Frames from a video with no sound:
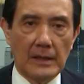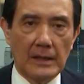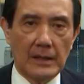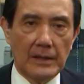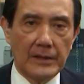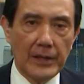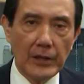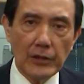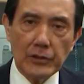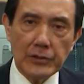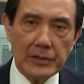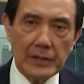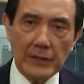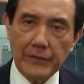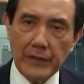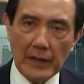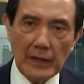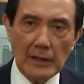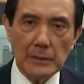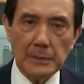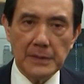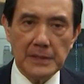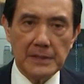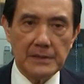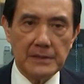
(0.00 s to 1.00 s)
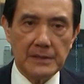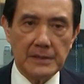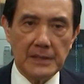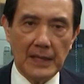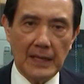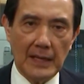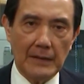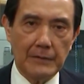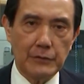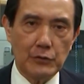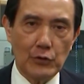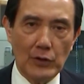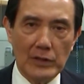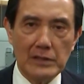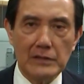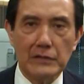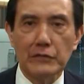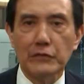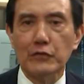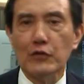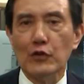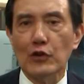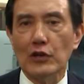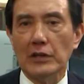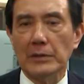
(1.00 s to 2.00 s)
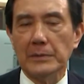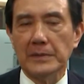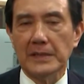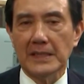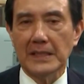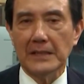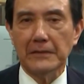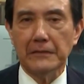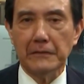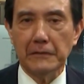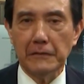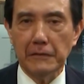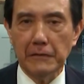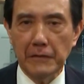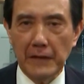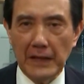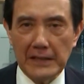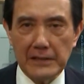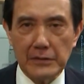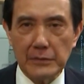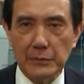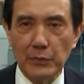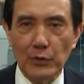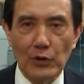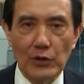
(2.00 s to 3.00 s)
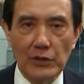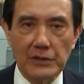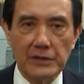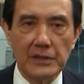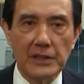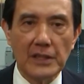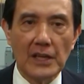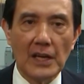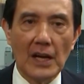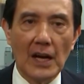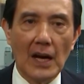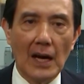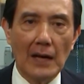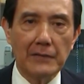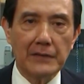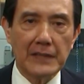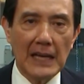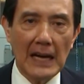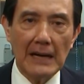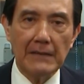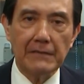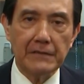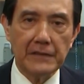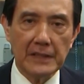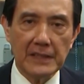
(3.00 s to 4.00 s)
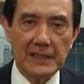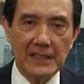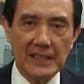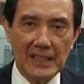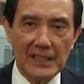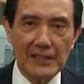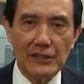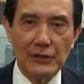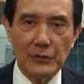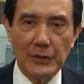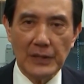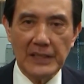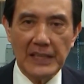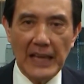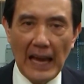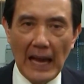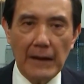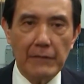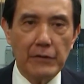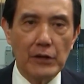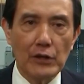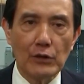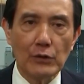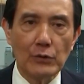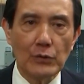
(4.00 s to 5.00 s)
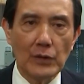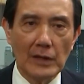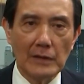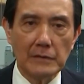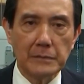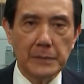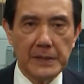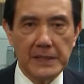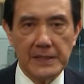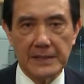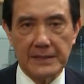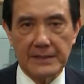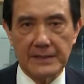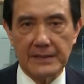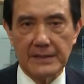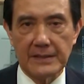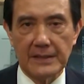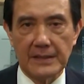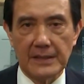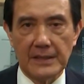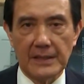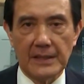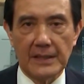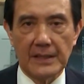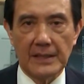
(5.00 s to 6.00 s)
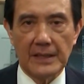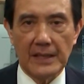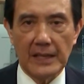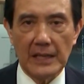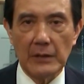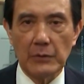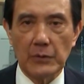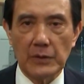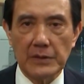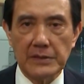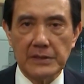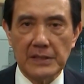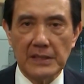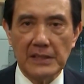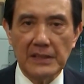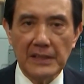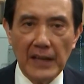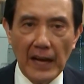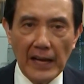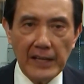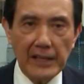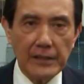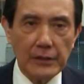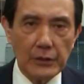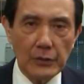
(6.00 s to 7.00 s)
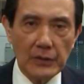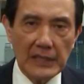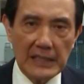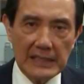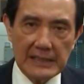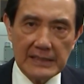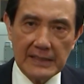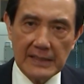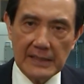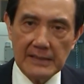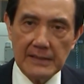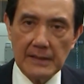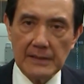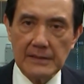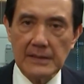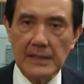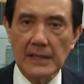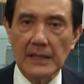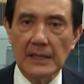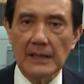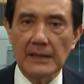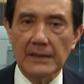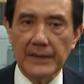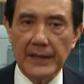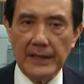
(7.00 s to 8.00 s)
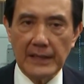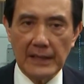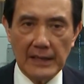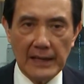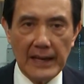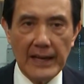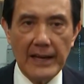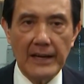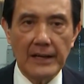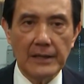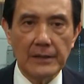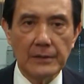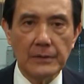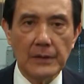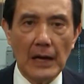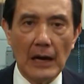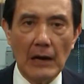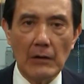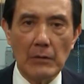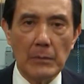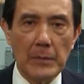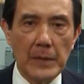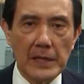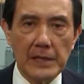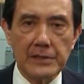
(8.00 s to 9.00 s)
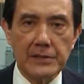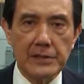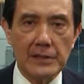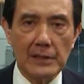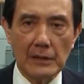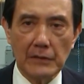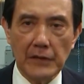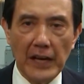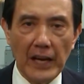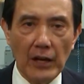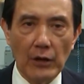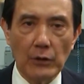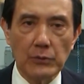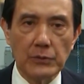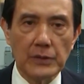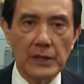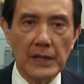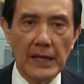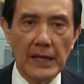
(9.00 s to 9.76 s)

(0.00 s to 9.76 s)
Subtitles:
Those developments have transformed a flashpoint of conflict into an avenue of peace. It was the 92 Consensus that allowed our Minister of Health